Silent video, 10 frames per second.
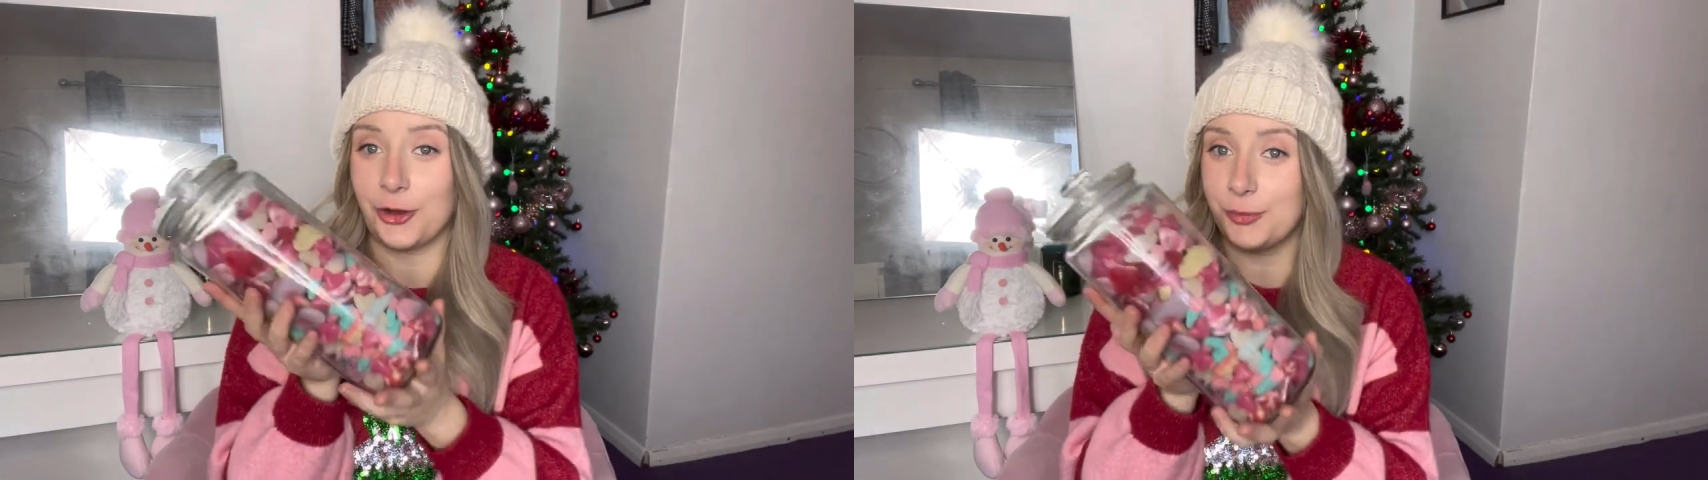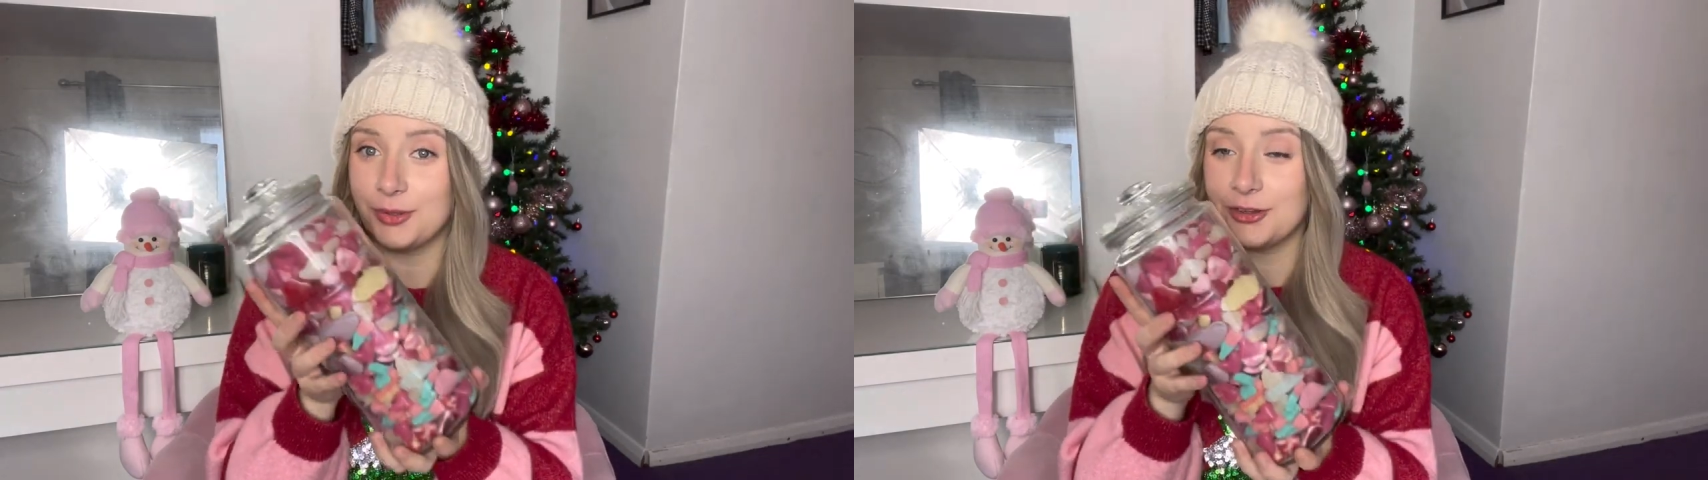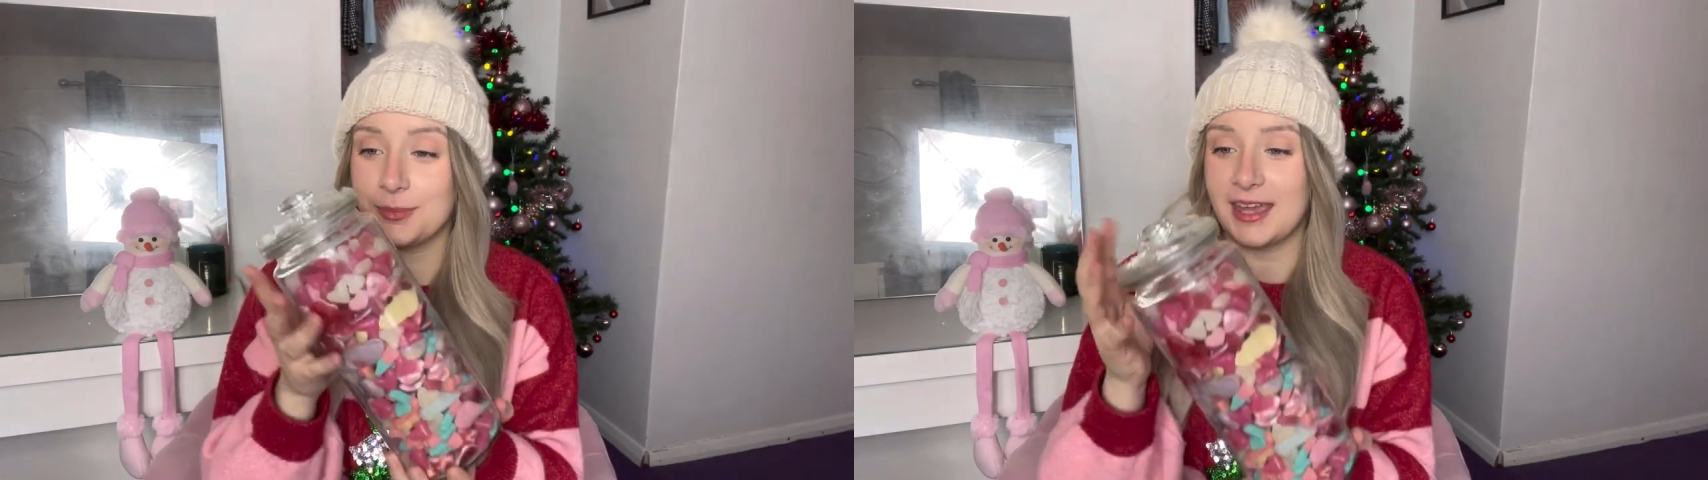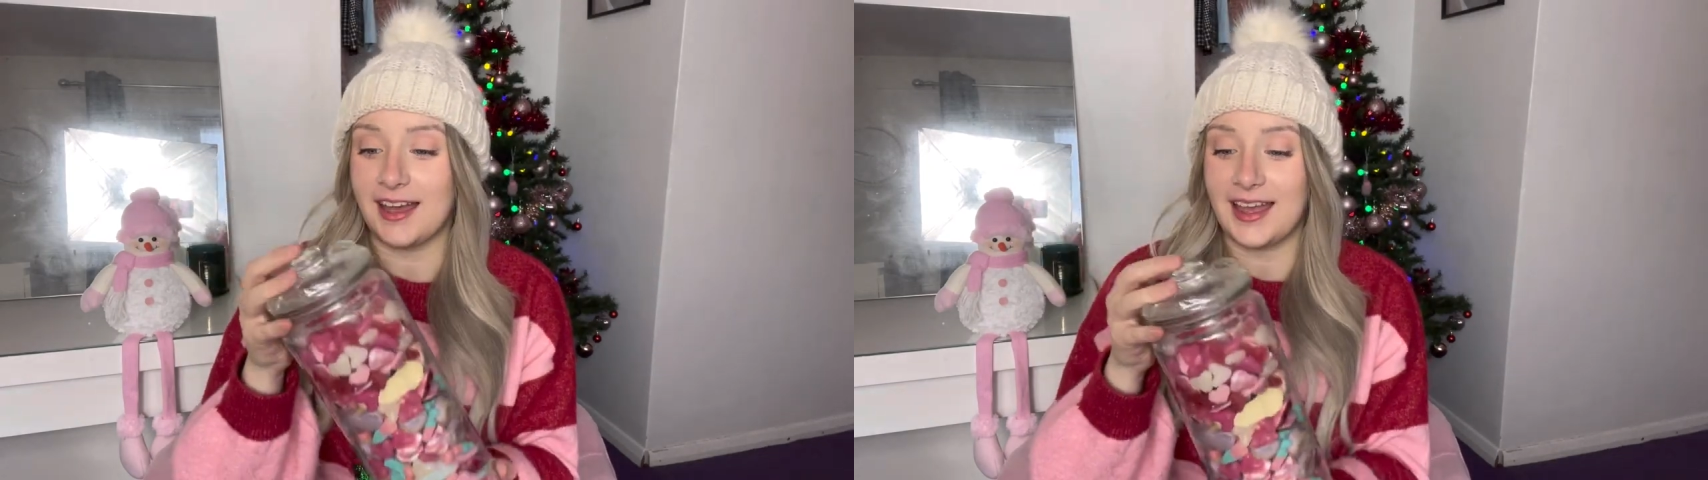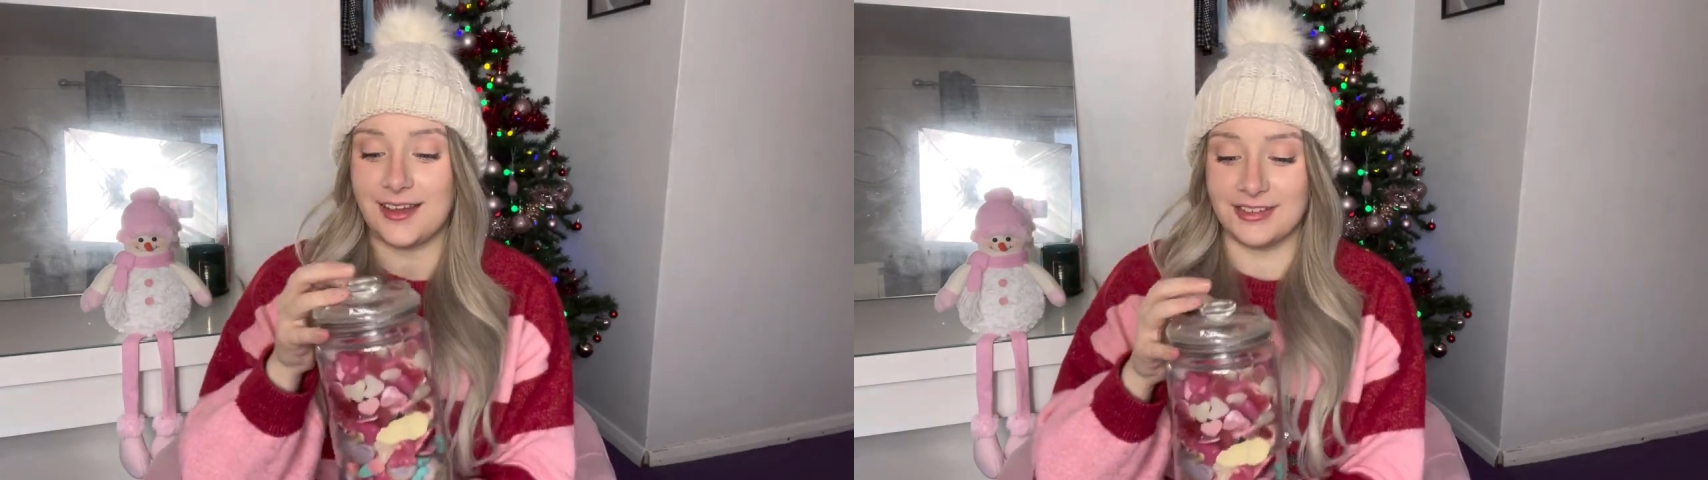opened them
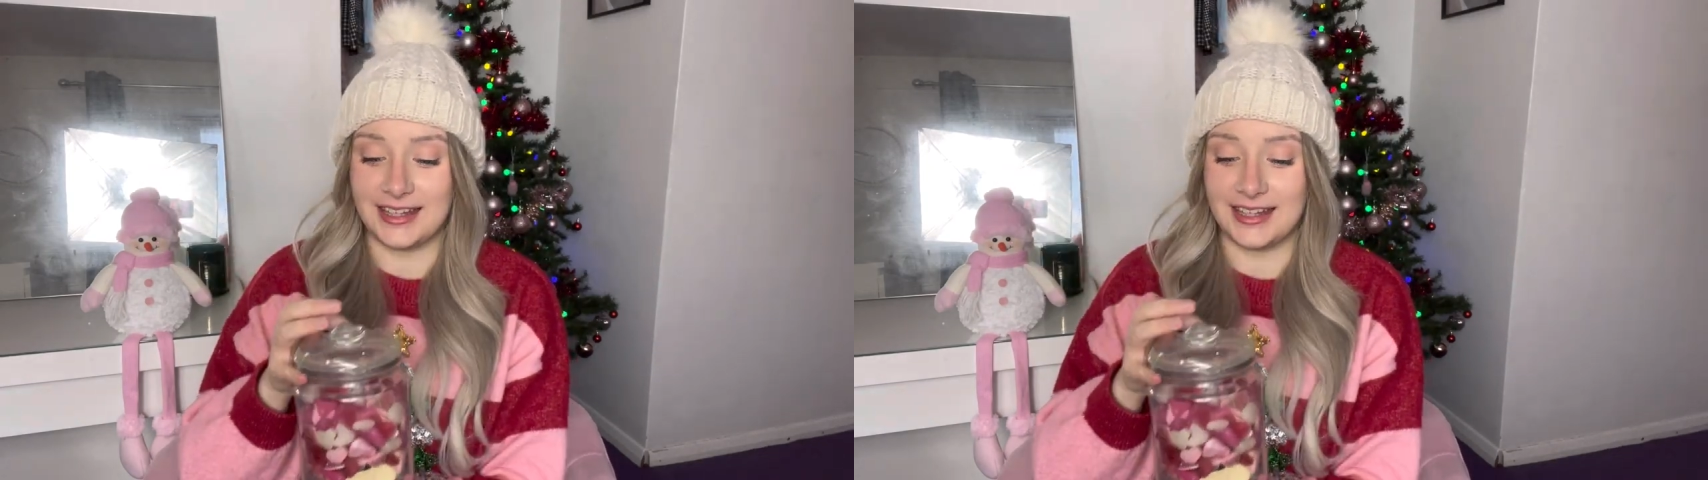yet i haven't